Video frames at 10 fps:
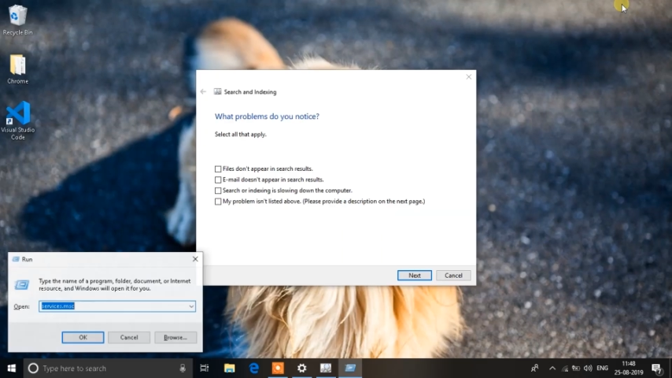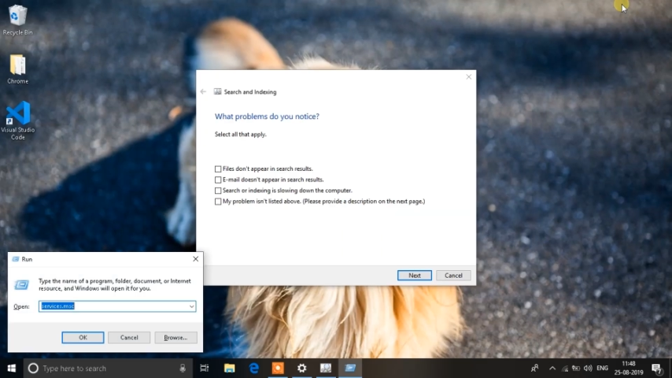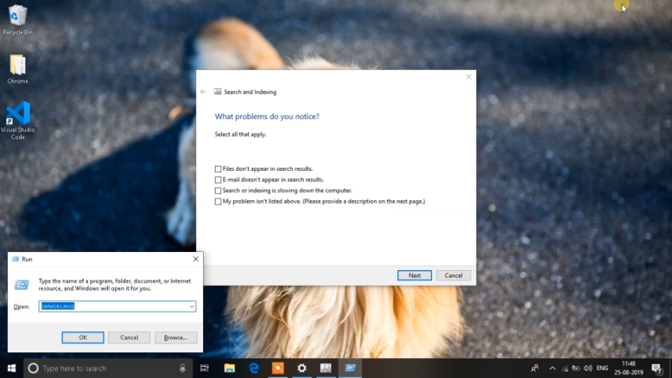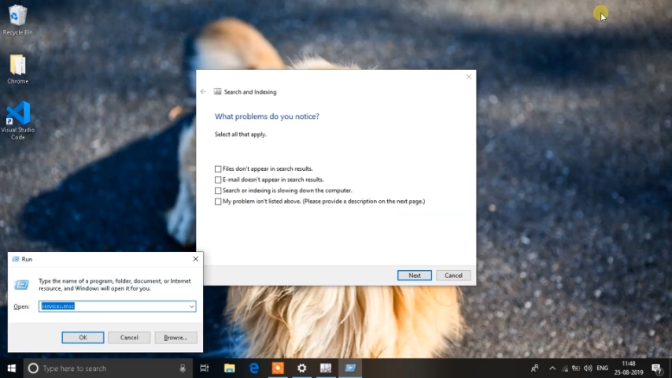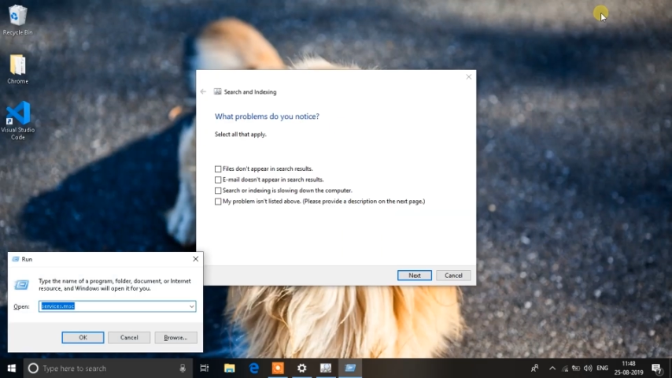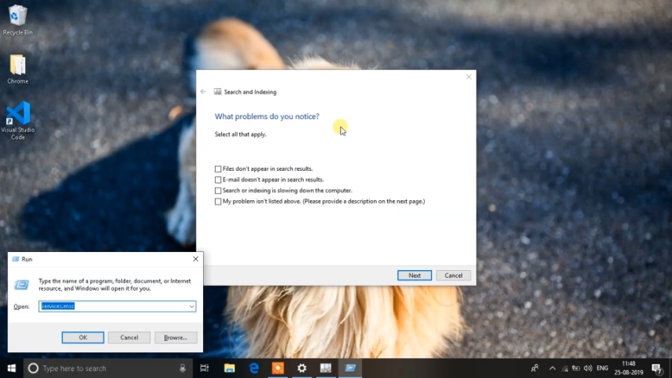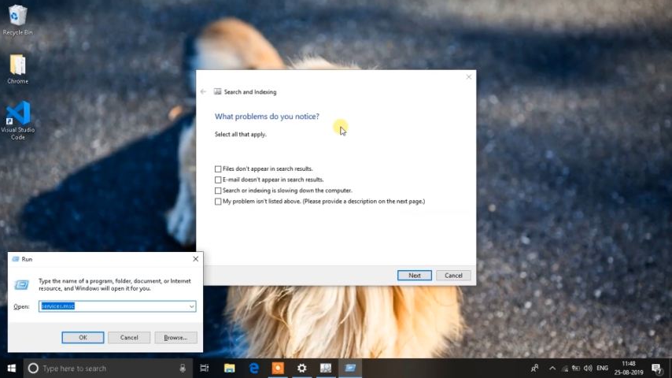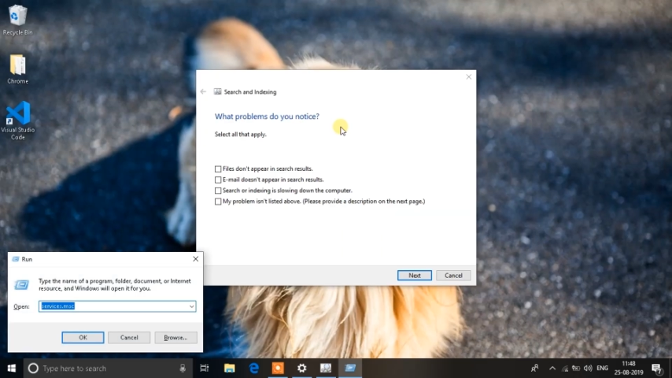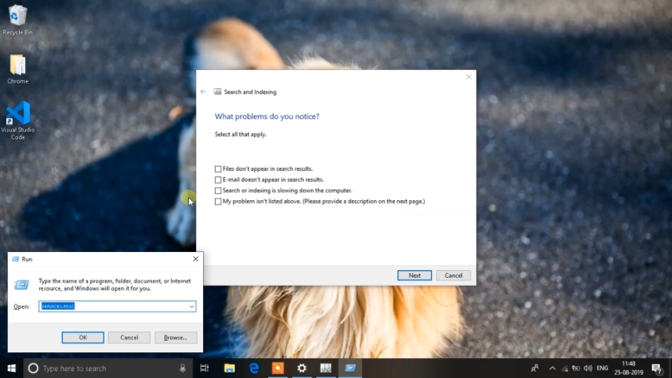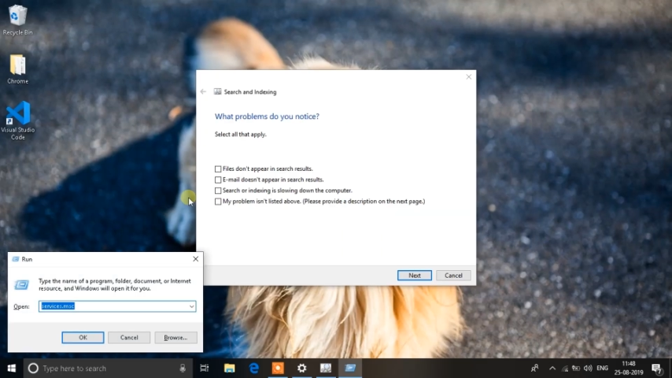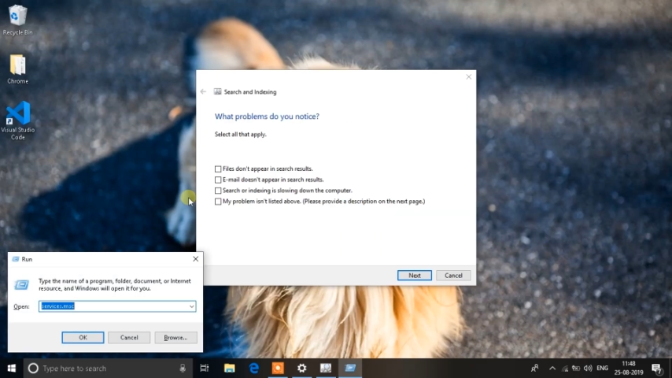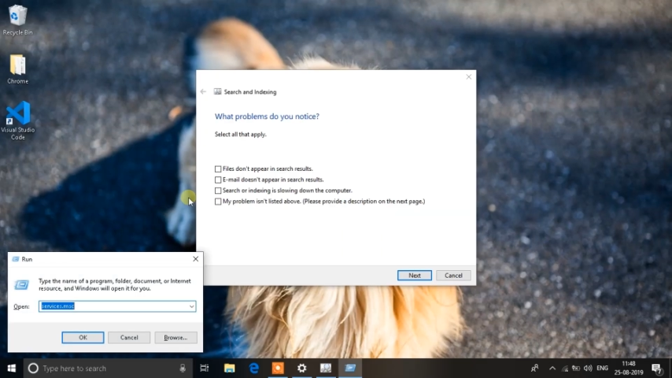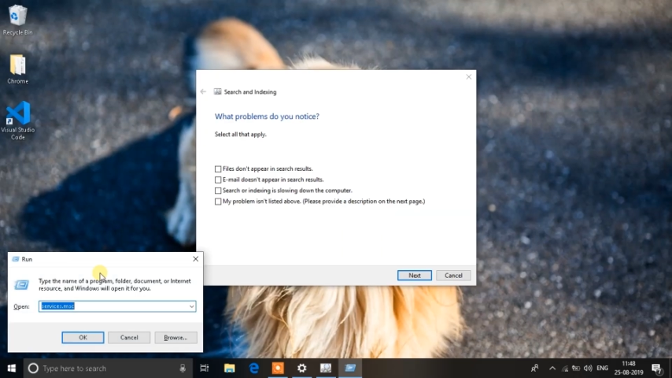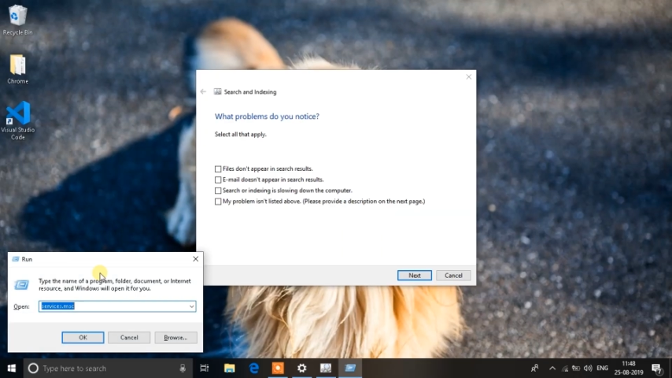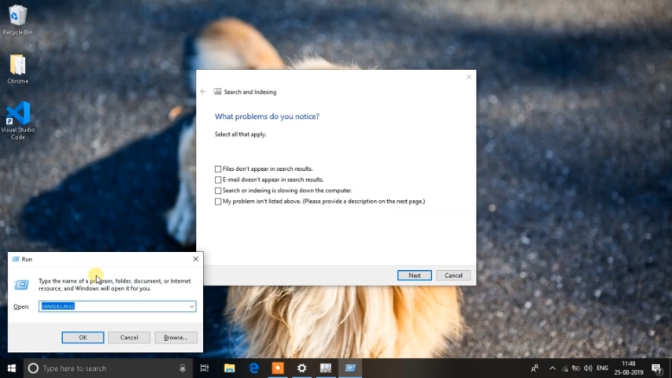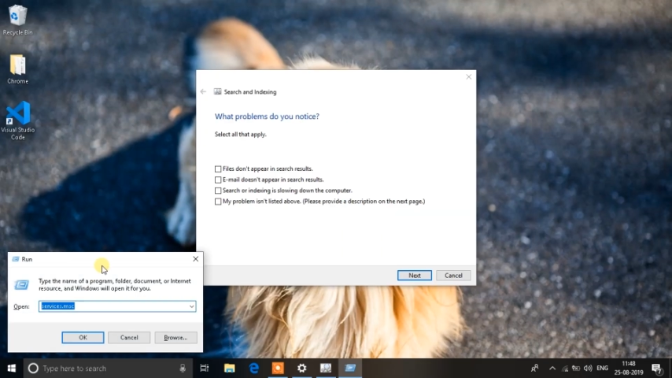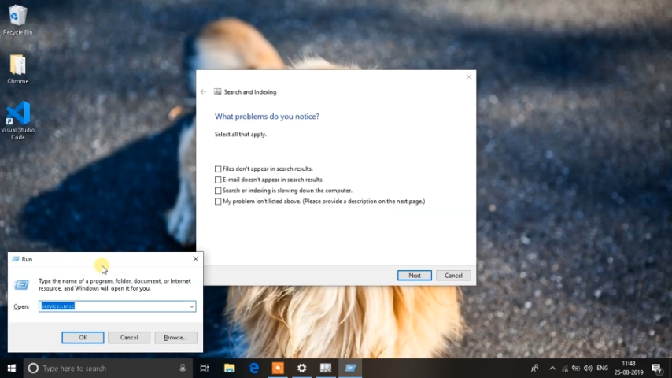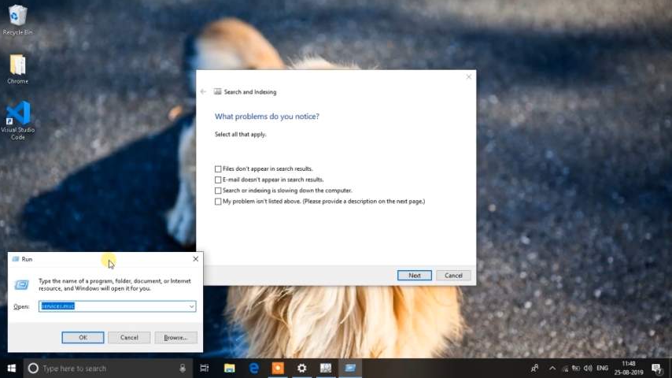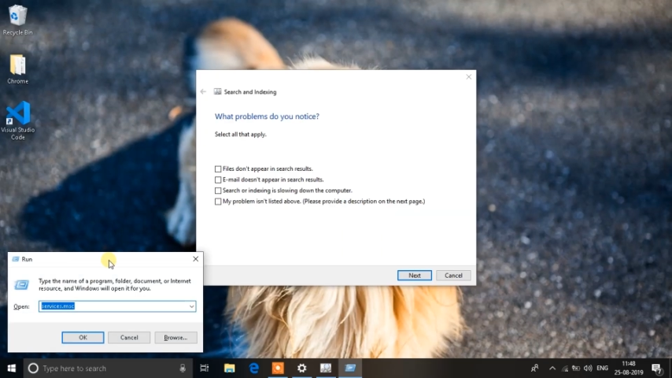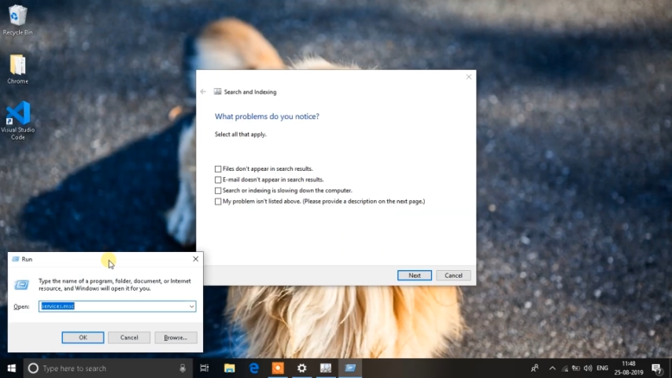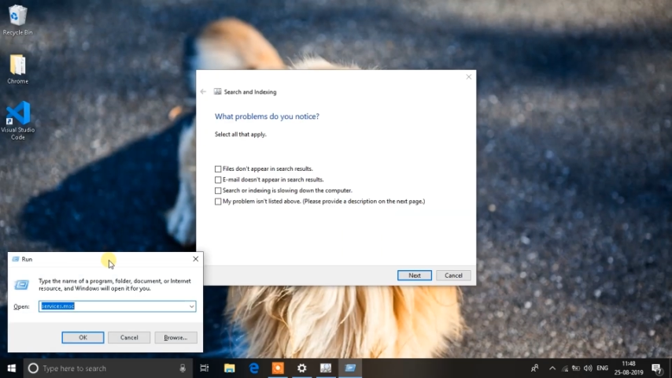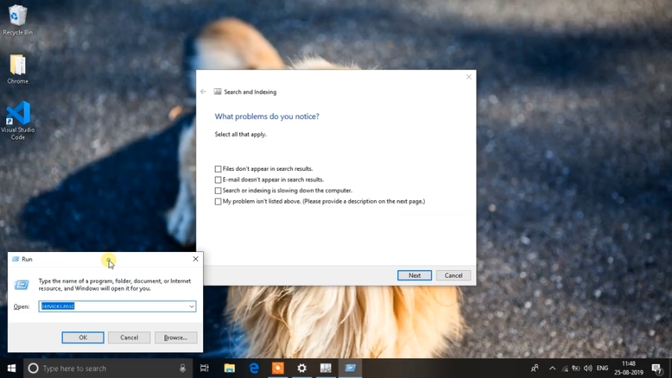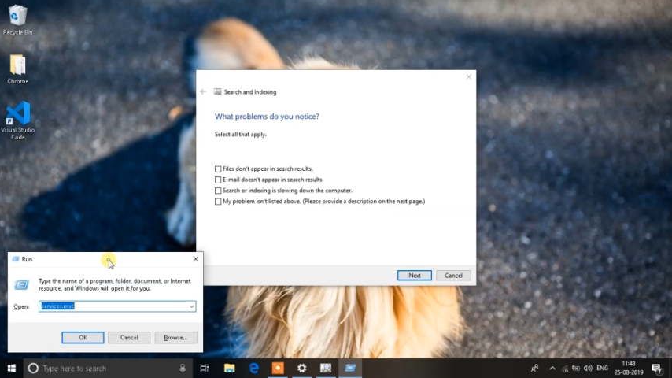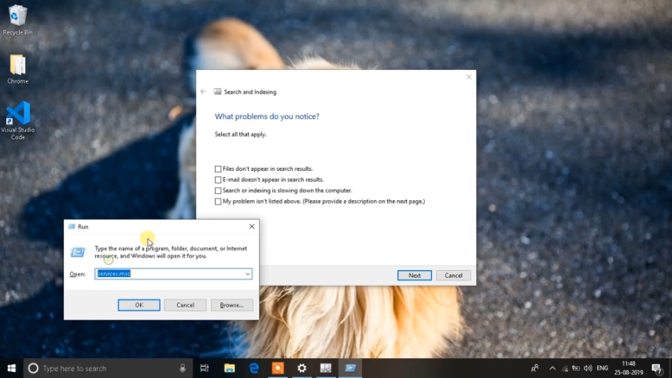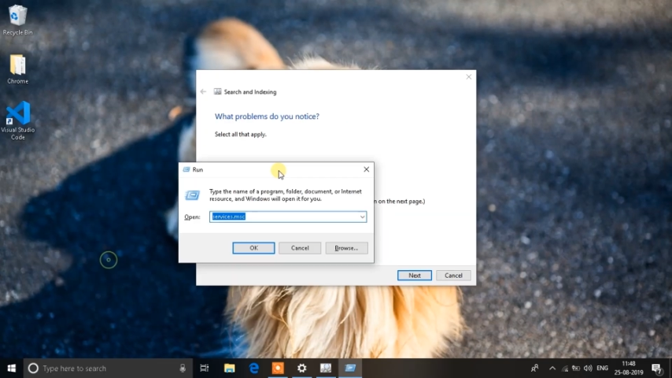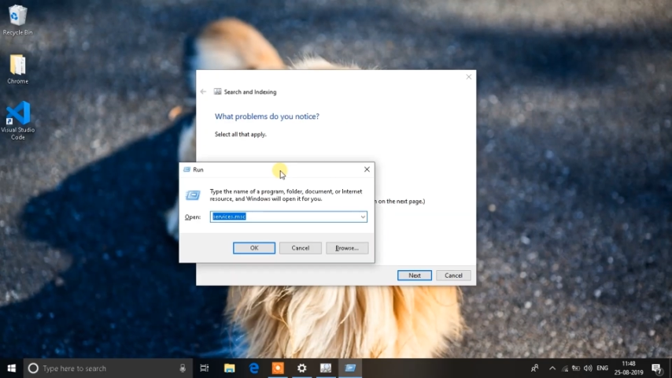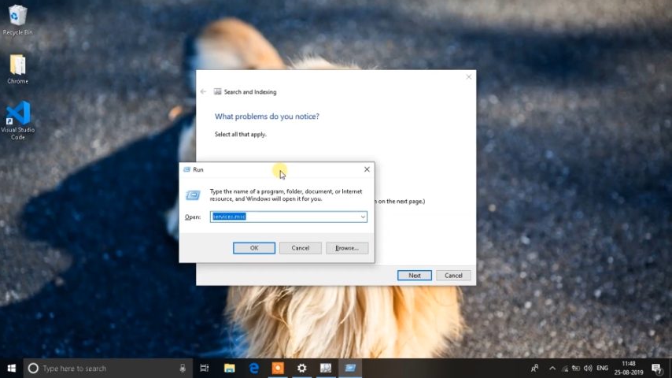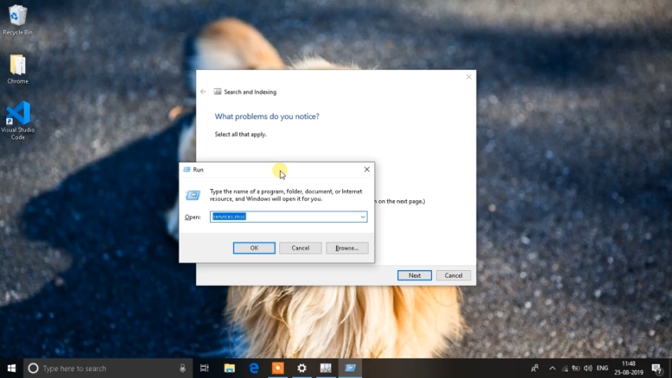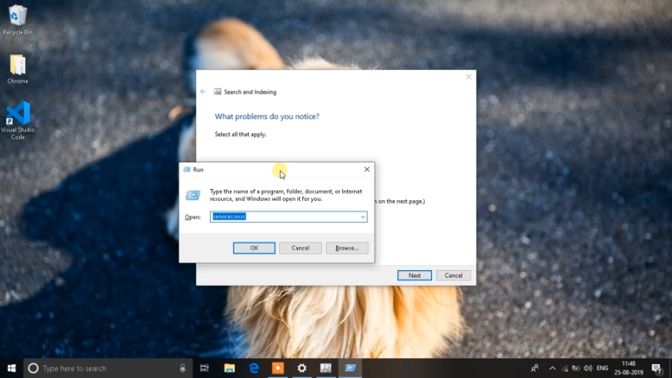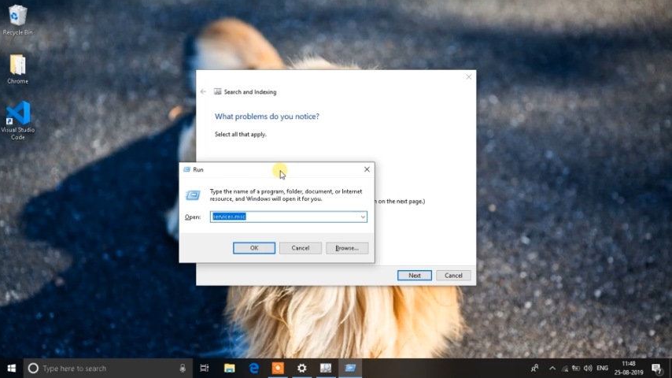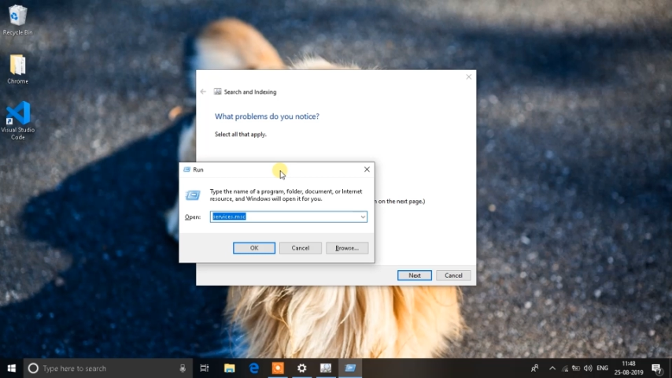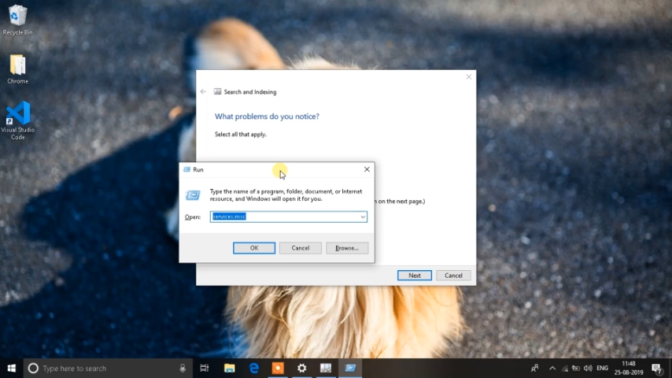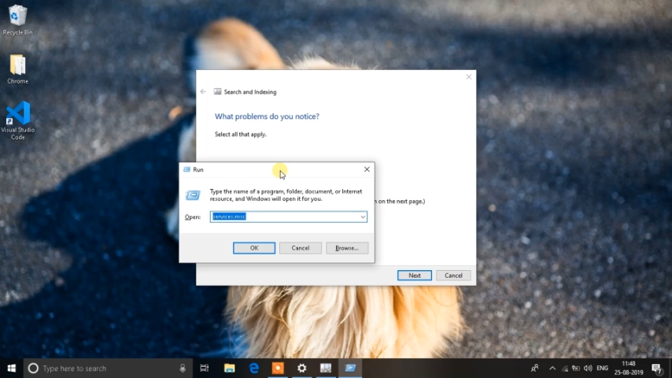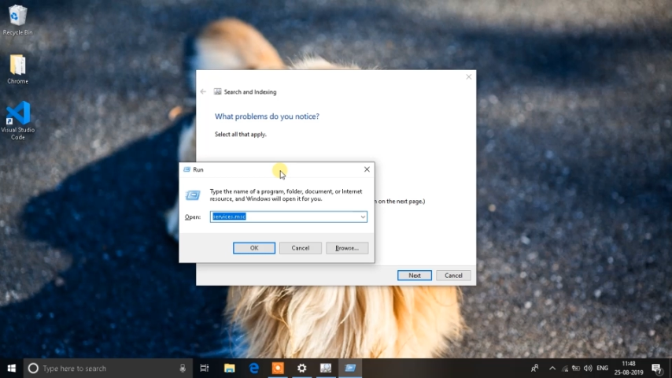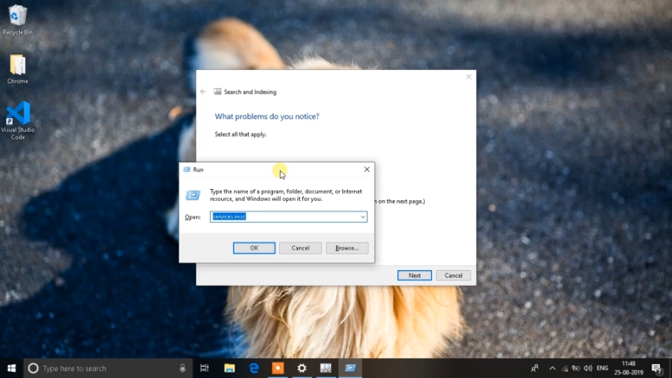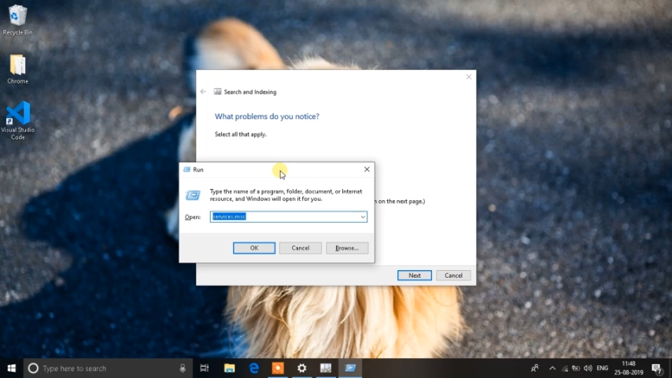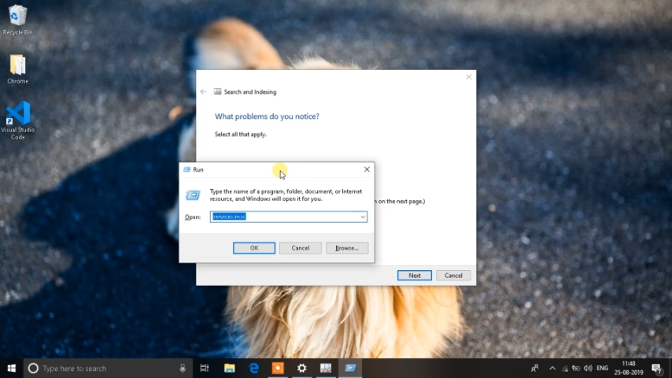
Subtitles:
No face is visible, so there are no lips to read.